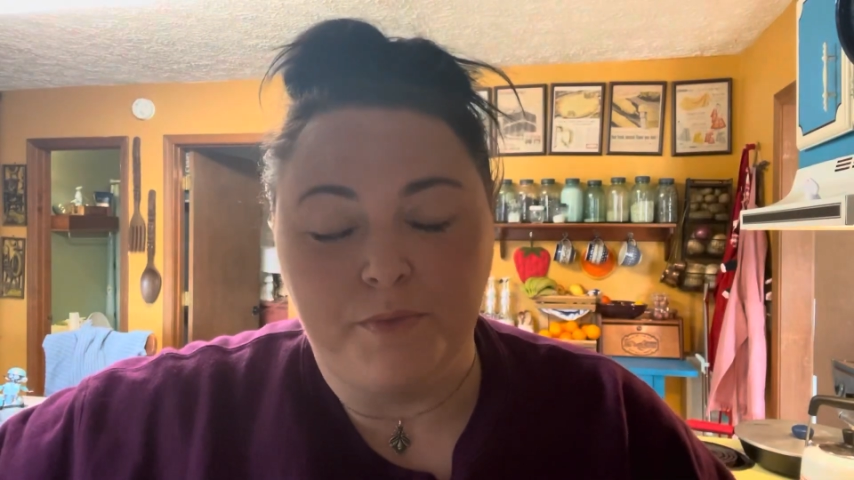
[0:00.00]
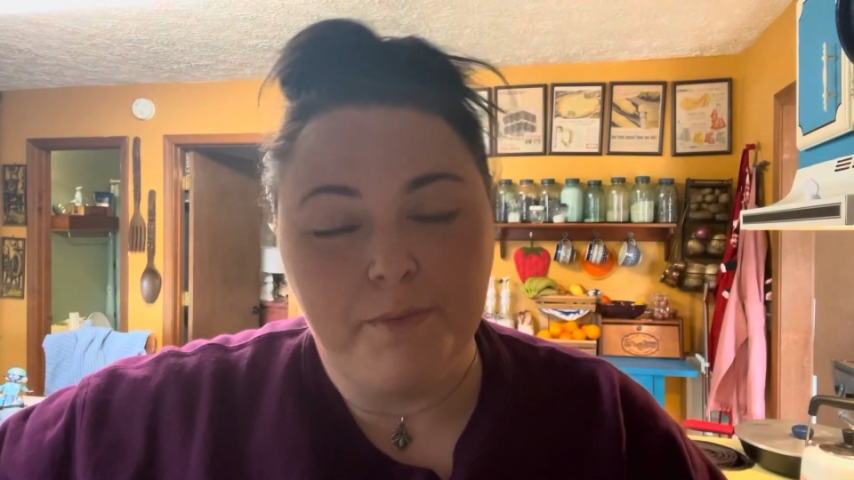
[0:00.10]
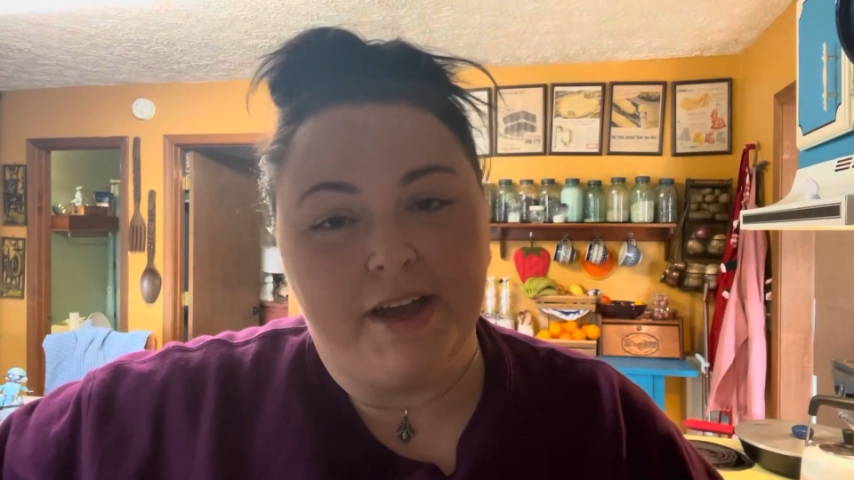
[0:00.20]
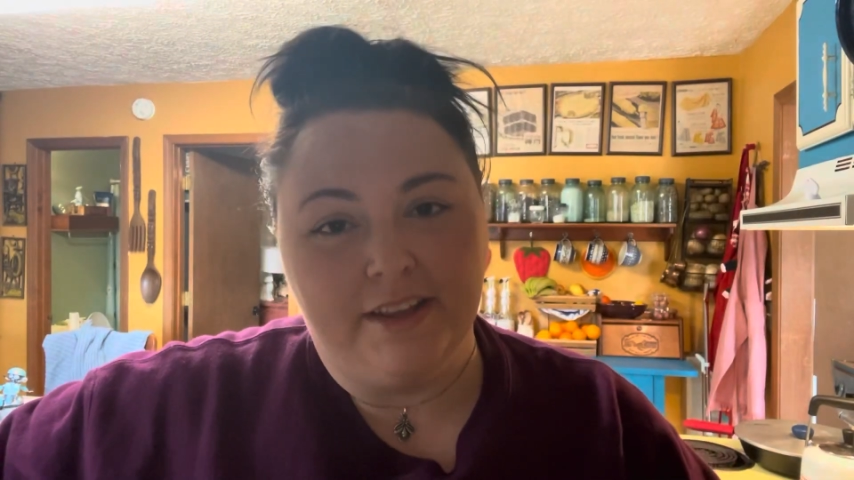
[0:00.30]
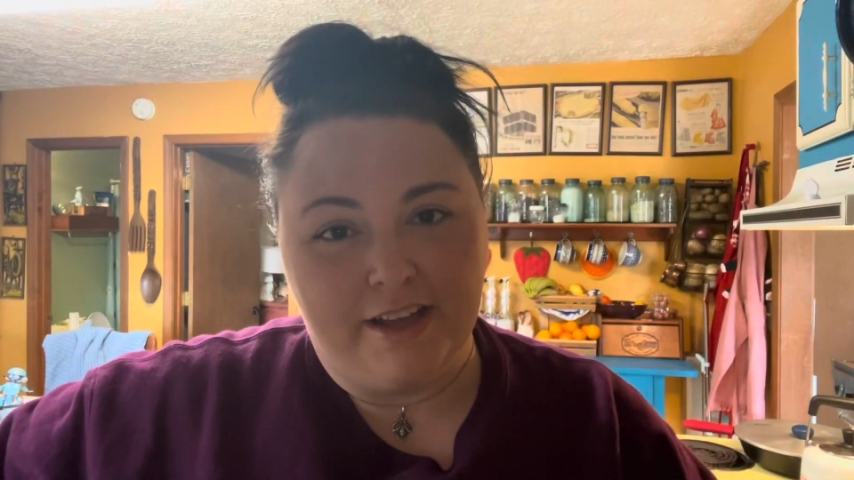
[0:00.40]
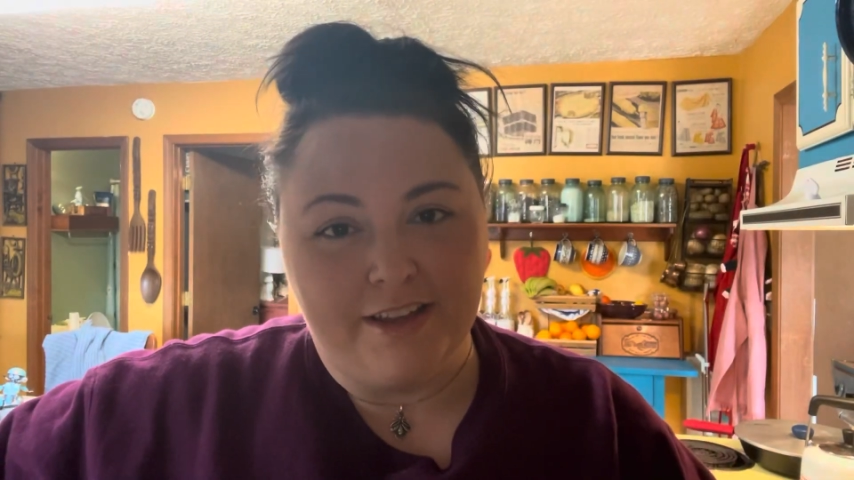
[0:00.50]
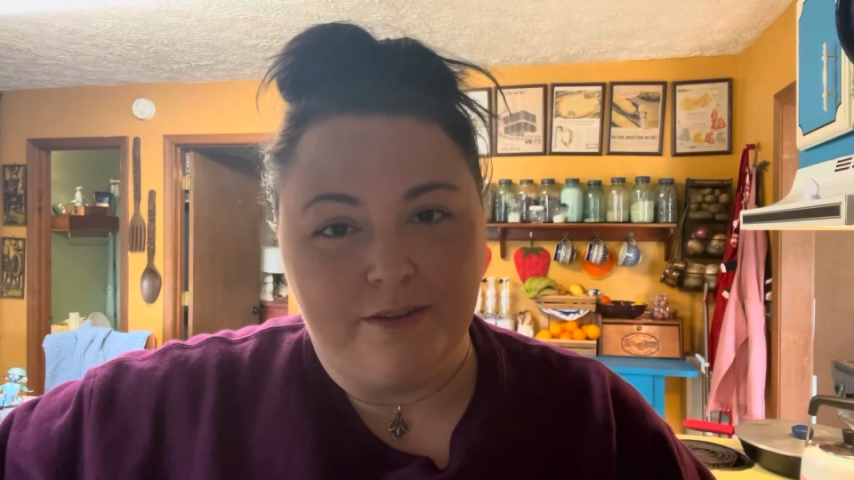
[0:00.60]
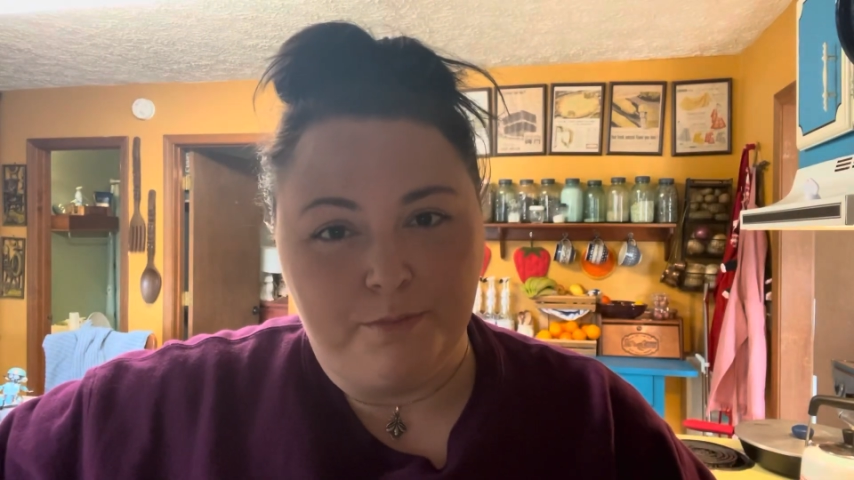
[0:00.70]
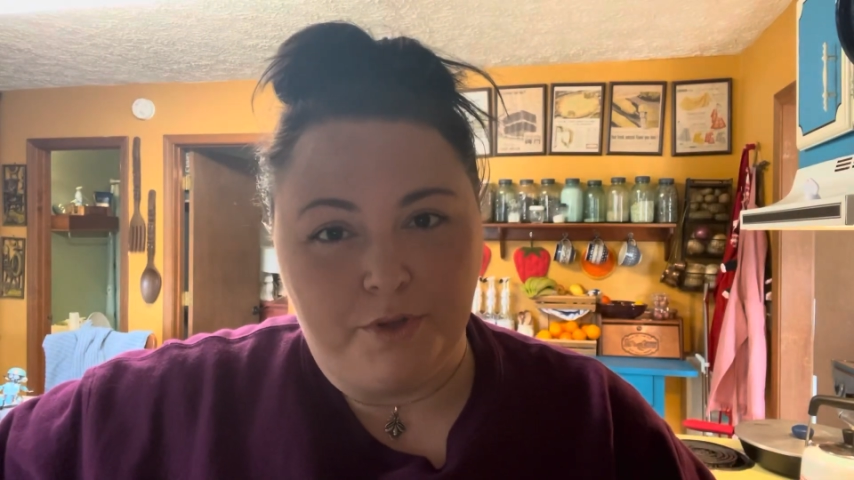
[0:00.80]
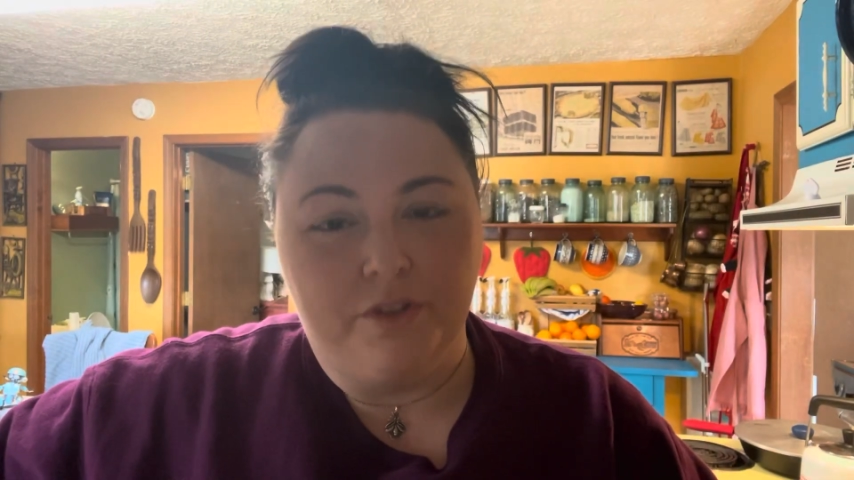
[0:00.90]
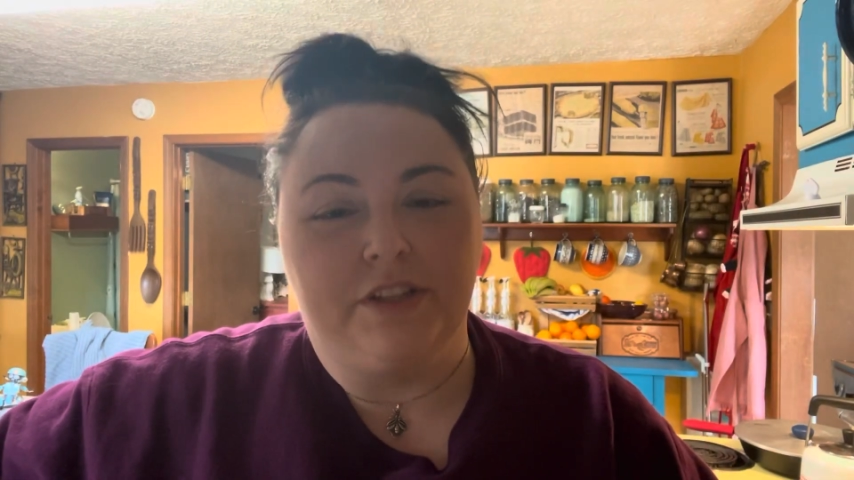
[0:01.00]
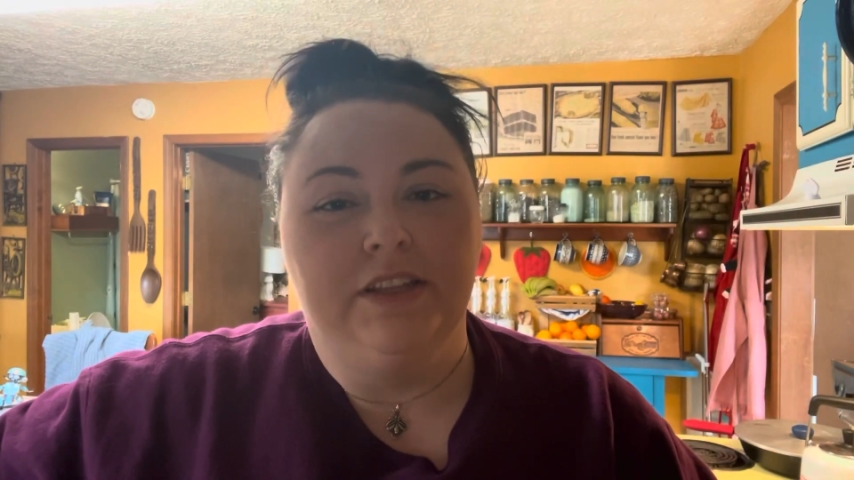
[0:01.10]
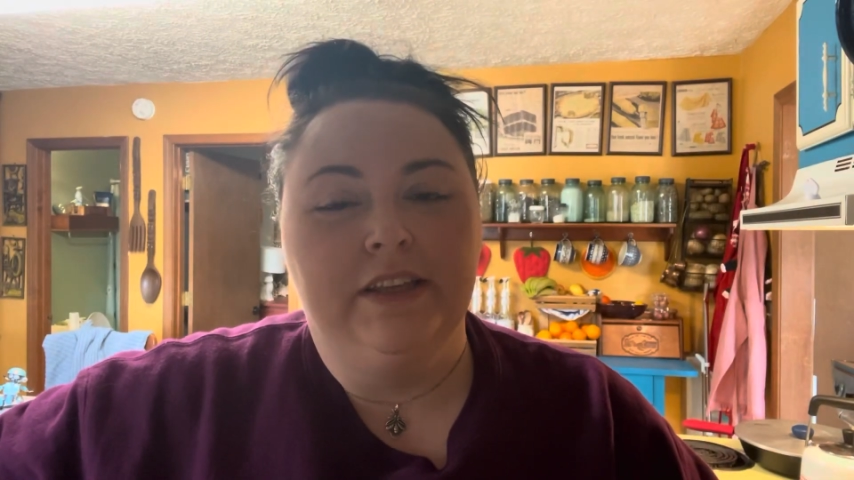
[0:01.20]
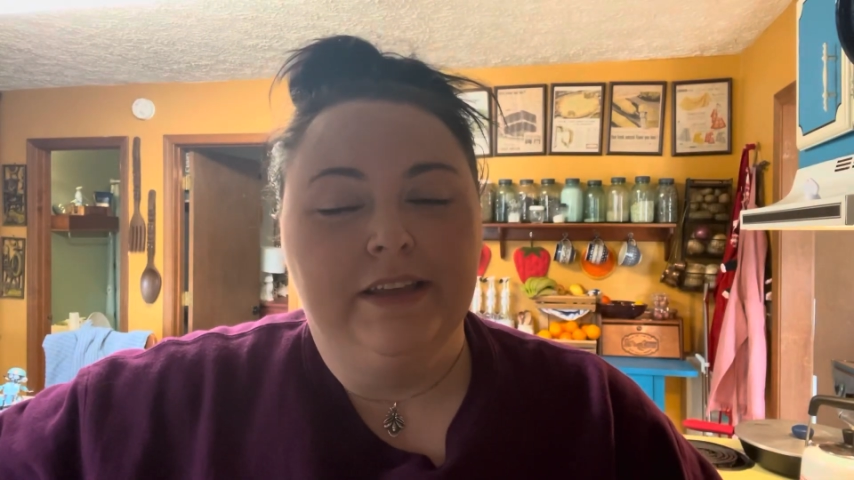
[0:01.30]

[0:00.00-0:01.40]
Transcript: We buy a lot in bulk